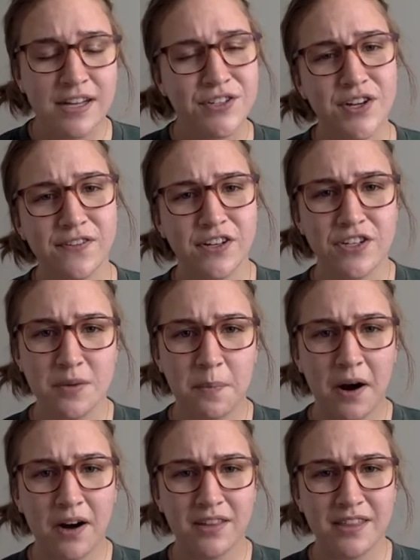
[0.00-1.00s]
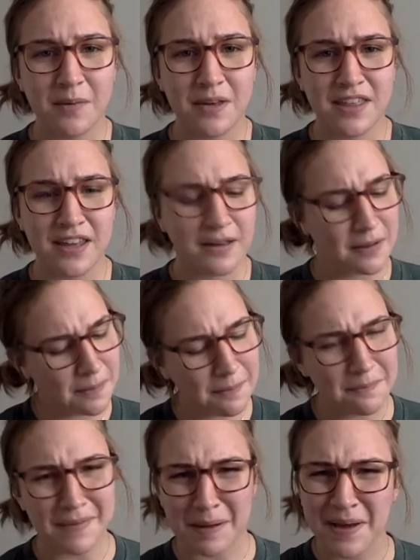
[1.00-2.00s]
So if there's a part that we think,
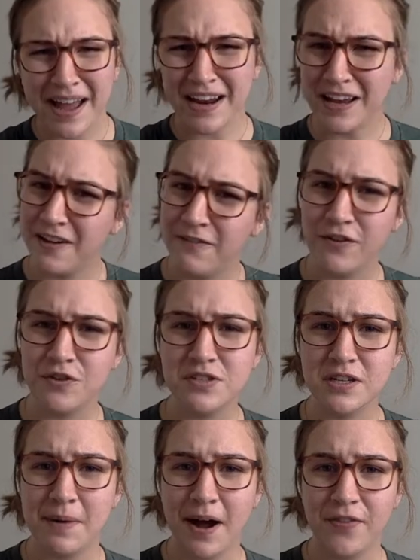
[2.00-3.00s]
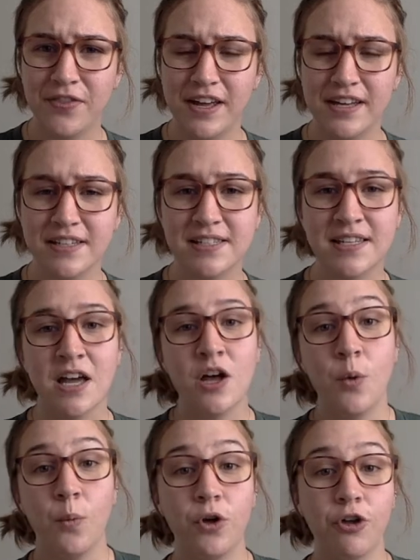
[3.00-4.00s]
I'm kind of confused about this,
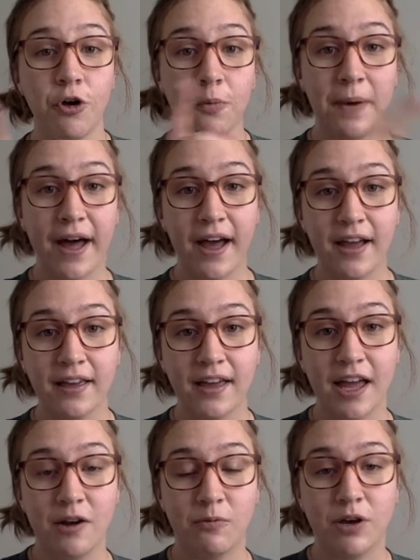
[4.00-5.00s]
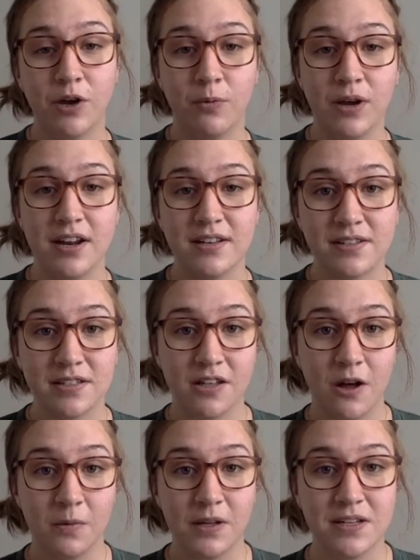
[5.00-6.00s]
we'll go back and reread it
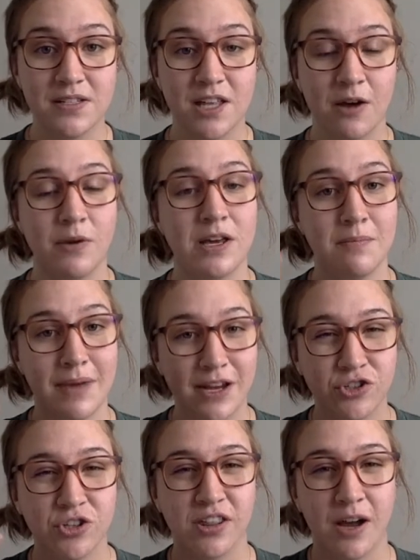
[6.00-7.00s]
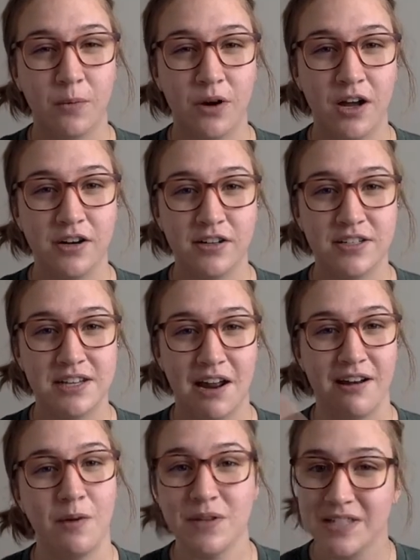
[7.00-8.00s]
slowly so that we can make sure that we're
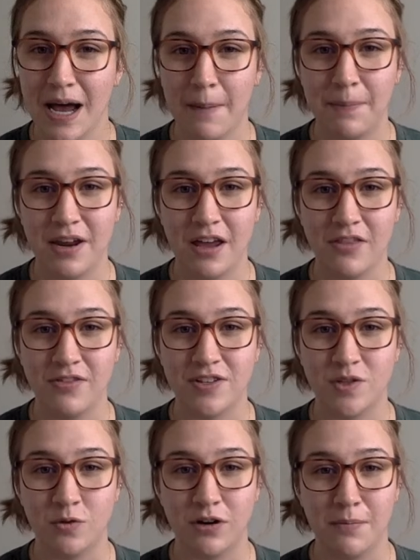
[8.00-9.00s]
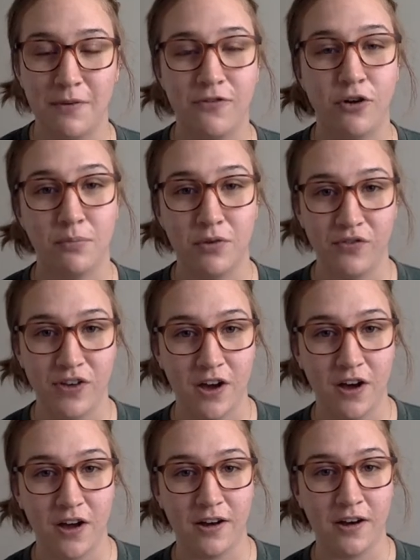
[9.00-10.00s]
understanding what's happening in the story before moving
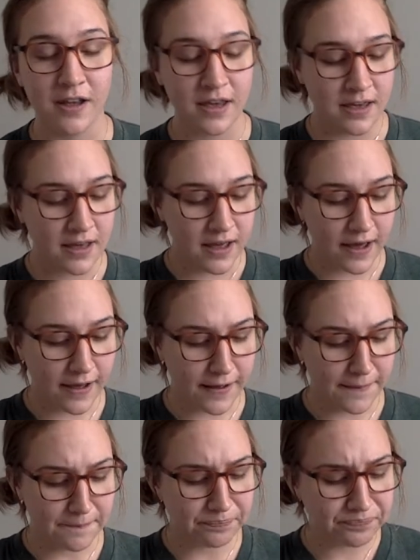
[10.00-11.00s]
on.